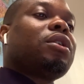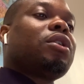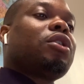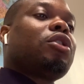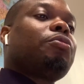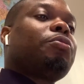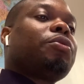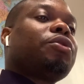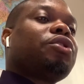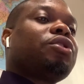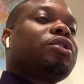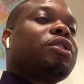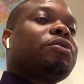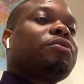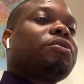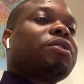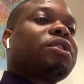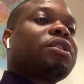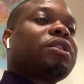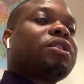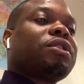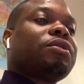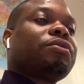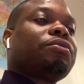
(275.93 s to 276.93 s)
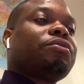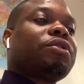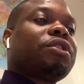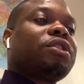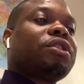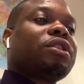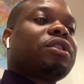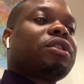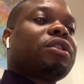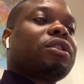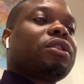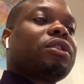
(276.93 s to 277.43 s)
Operational risk is a
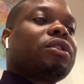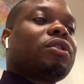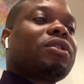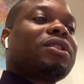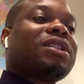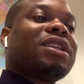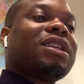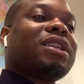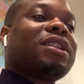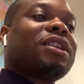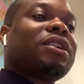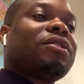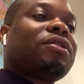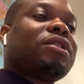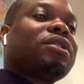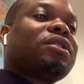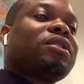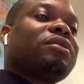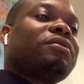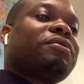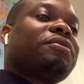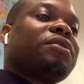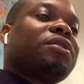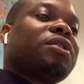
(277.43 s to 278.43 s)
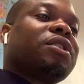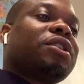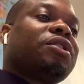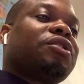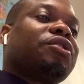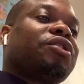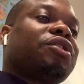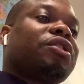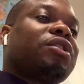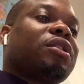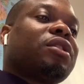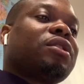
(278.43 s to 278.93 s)
risk not inherent in
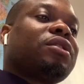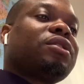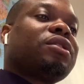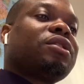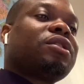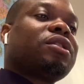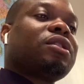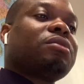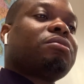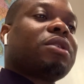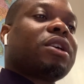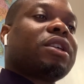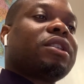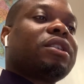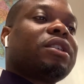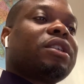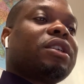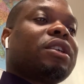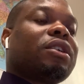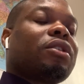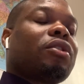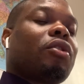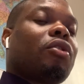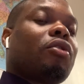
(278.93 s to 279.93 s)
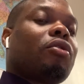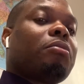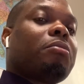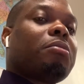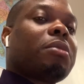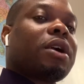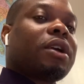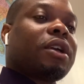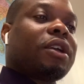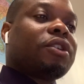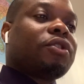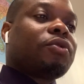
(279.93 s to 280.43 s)
financial, systematic, or
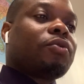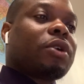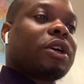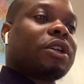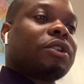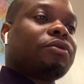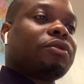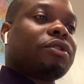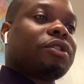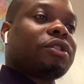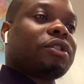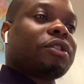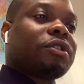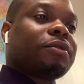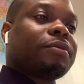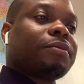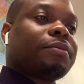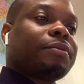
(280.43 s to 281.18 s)
market-wide risk.